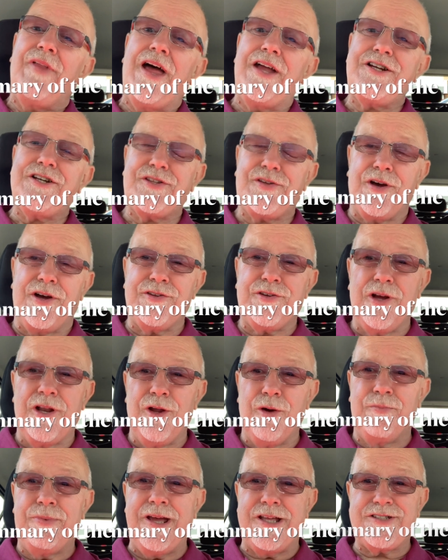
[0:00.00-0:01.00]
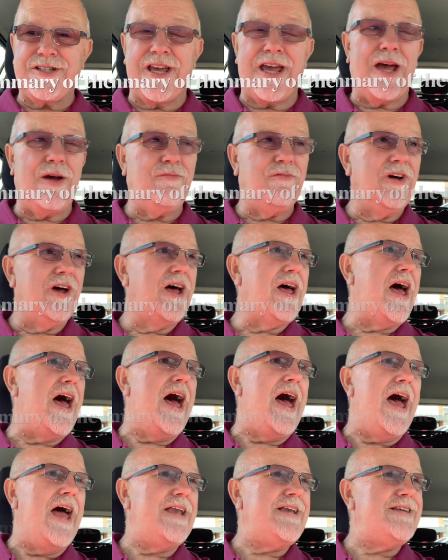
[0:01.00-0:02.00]
I just thought I'd do a little bit to camera,
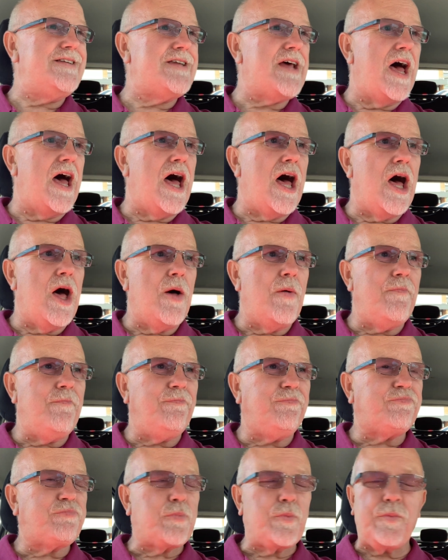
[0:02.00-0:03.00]
and I'm